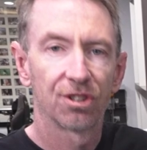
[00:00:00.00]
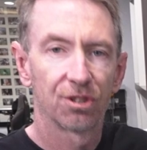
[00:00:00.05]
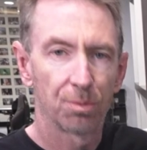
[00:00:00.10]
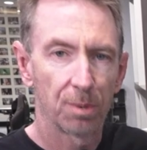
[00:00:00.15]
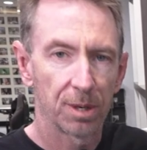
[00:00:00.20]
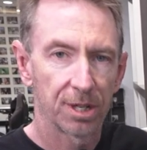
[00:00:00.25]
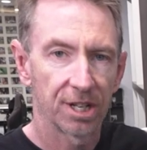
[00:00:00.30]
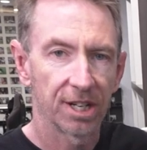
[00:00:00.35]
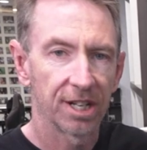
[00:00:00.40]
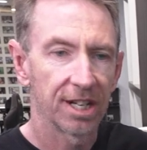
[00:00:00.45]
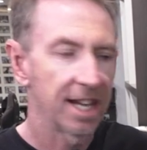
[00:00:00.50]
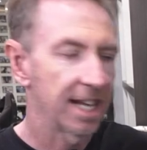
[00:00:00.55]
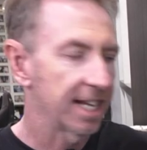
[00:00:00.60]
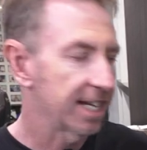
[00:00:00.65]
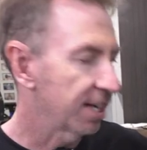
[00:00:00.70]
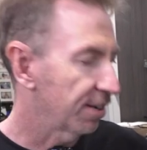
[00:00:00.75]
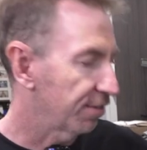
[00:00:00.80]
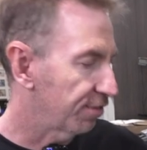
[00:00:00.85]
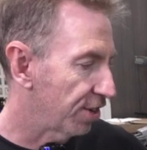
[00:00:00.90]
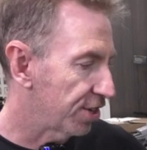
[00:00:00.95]
swish it and
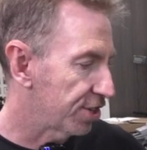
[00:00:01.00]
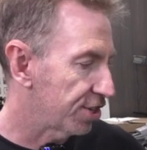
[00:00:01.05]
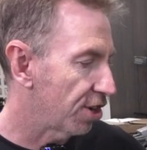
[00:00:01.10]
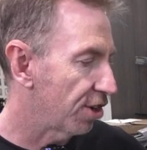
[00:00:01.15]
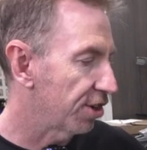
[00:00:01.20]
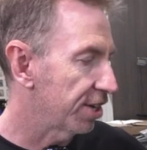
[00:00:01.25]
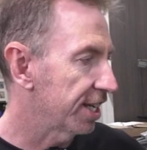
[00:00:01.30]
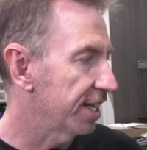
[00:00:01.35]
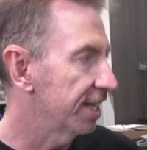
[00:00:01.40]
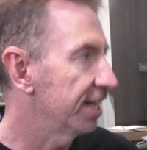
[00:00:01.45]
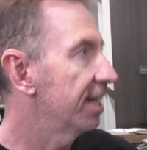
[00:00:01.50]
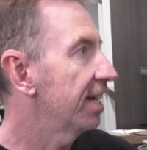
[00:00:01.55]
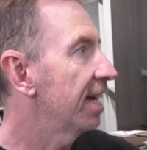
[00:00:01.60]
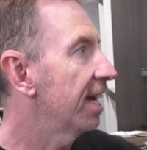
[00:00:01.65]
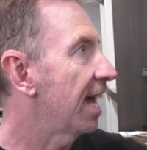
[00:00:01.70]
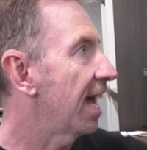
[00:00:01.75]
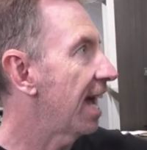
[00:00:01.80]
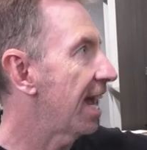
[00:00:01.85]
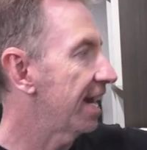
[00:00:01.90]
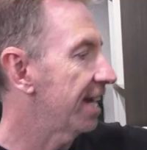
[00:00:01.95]
get a fresh coating in
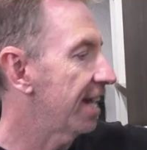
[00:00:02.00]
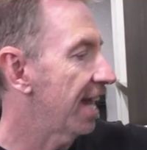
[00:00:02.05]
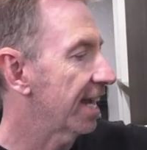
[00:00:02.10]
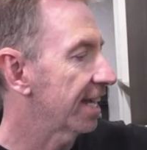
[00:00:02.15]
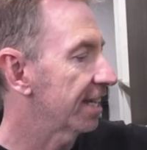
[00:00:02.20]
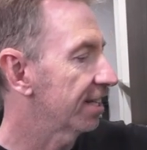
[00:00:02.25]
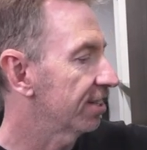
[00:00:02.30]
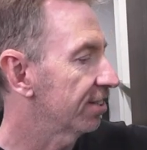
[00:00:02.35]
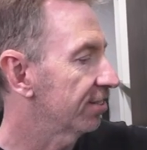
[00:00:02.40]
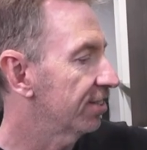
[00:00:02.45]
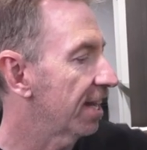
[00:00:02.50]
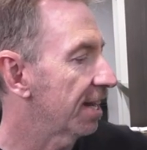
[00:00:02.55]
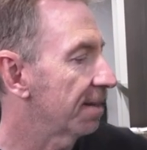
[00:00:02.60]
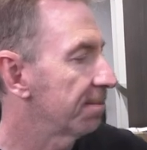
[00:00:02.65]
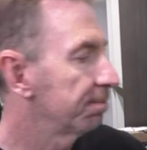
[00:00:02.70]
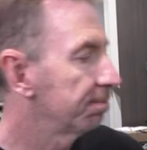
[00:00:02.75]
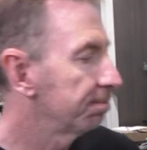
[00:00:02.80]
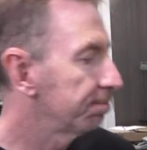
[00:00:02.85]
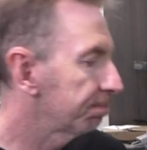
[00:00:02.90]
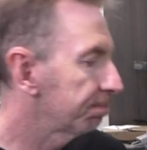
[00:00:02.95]
and hang it to set.